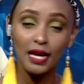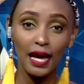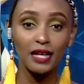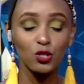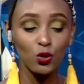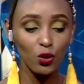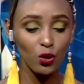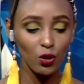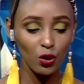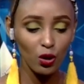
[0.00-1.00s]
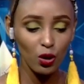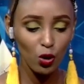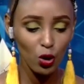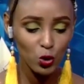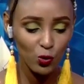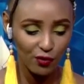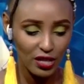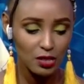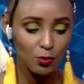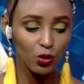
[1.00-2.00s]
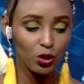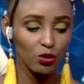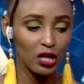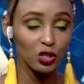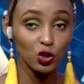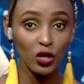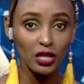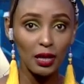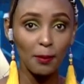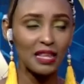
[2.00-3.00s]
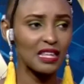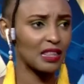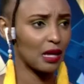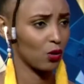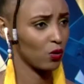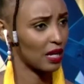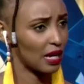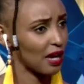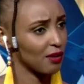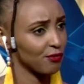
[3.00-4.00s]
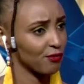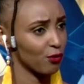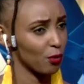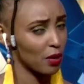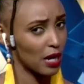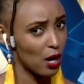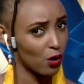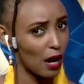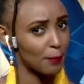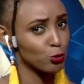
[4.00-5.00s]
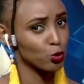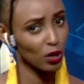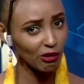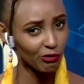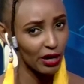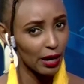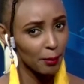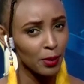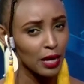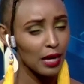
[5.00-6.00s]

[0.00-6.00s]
Yeah, so go to Facebook, you can join them. I think they are going live from now up to 12 a.m.